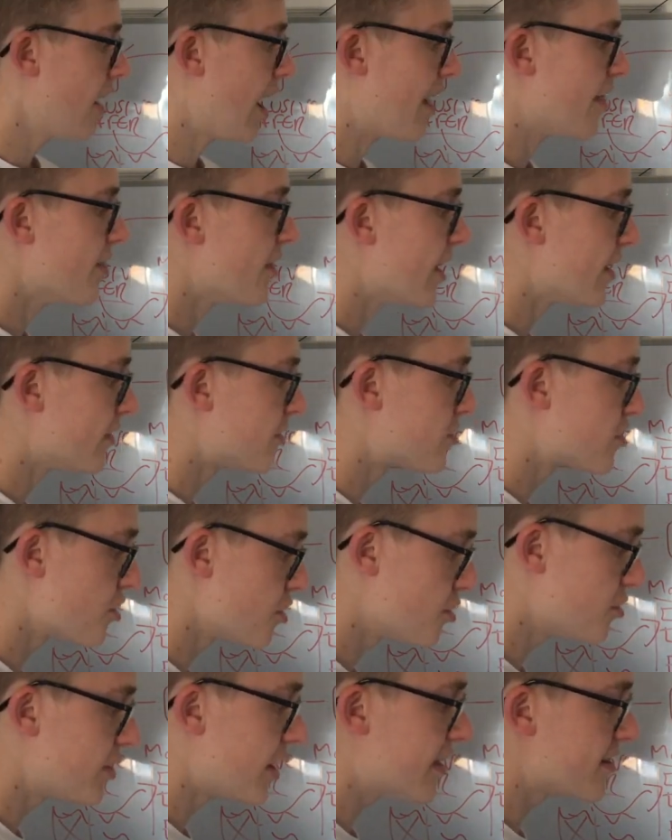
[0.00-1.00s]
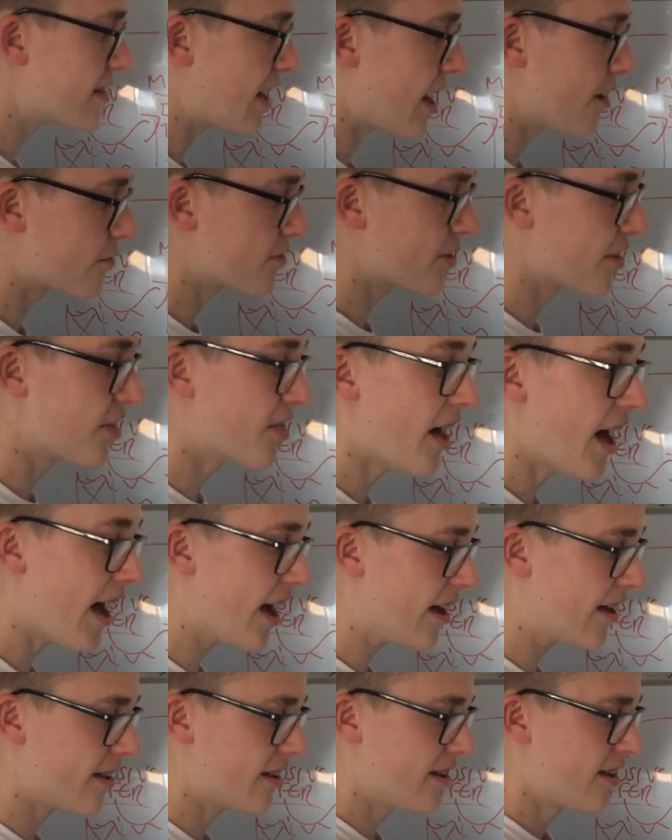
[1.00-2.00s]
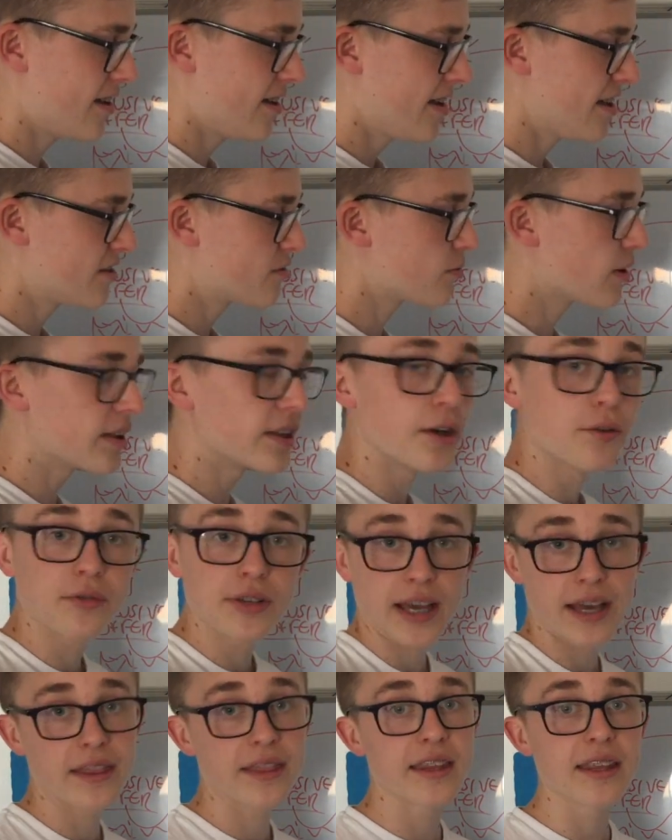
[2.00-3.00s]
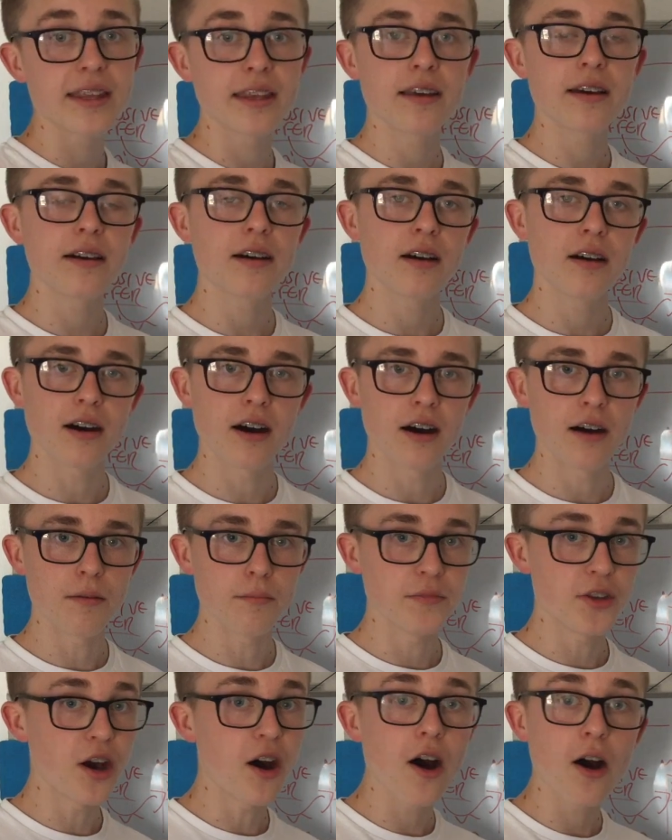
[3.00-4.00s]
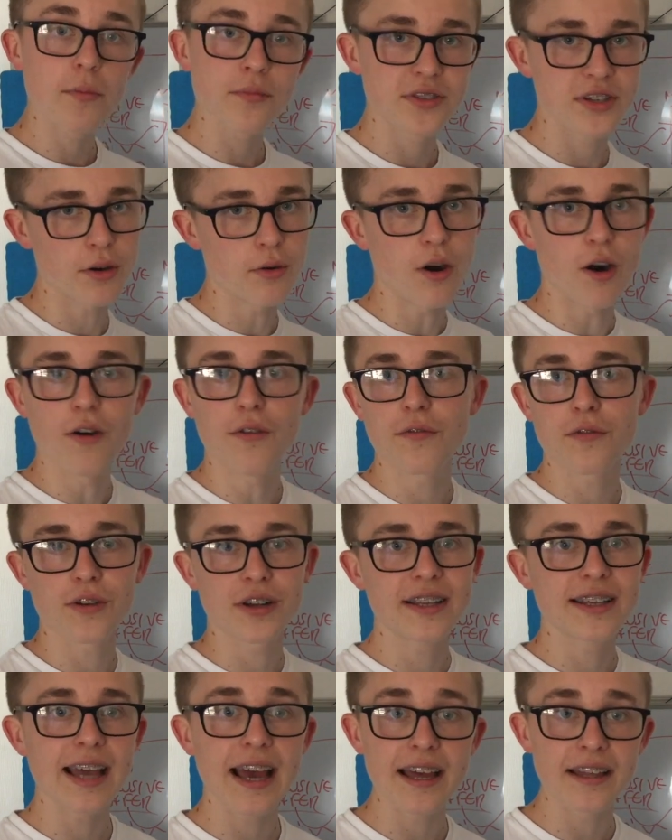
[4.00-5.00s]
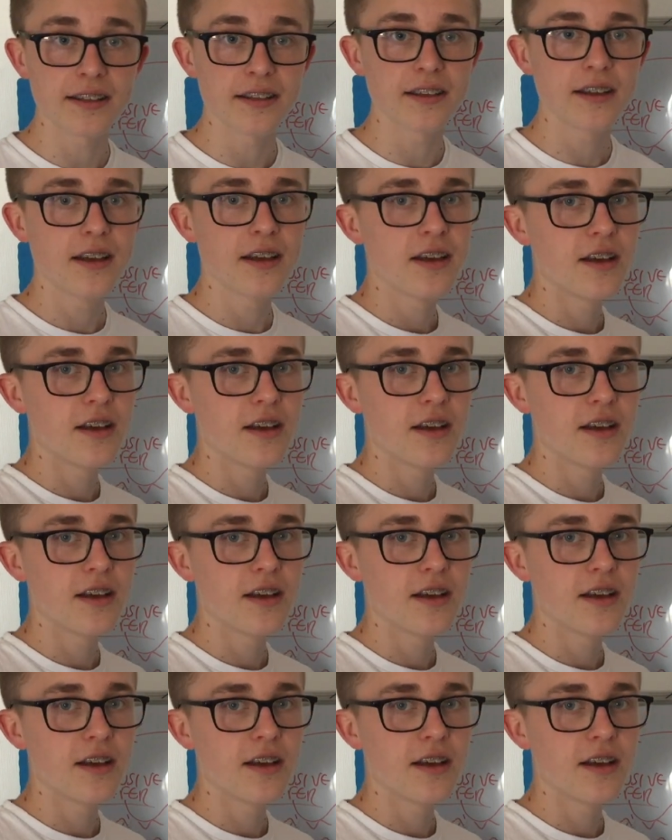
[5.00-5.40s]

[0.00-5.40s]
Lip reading: And then 2 days after that is when they'll get the upsell offer again.